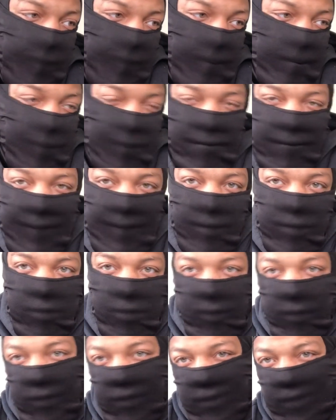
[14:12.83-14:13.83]
And the followers
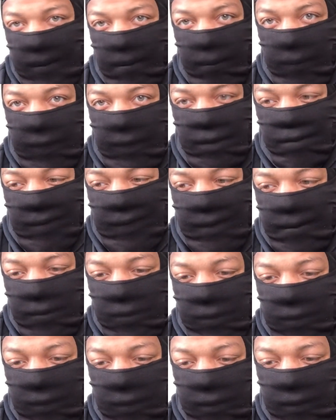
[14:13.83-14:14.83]
are only $10 by
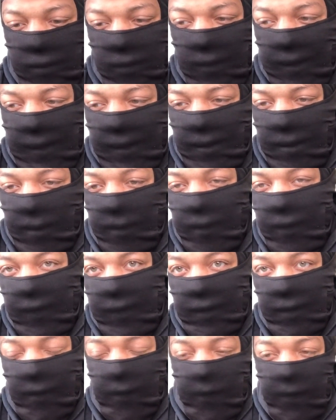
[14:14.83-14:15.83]
themselves, or you can
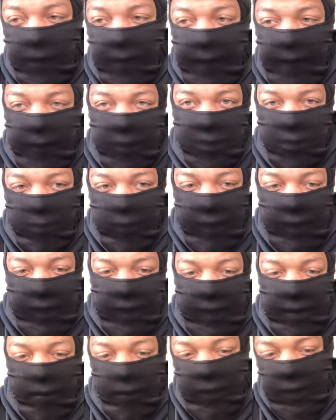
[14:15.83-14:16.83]
get the whole follower spring
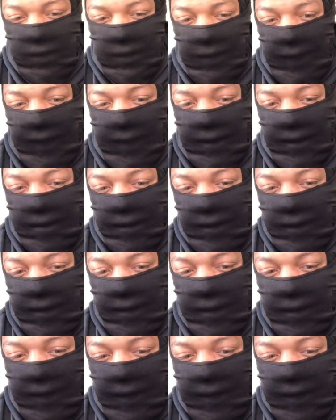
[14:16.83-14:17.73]
kit, which I didn't get.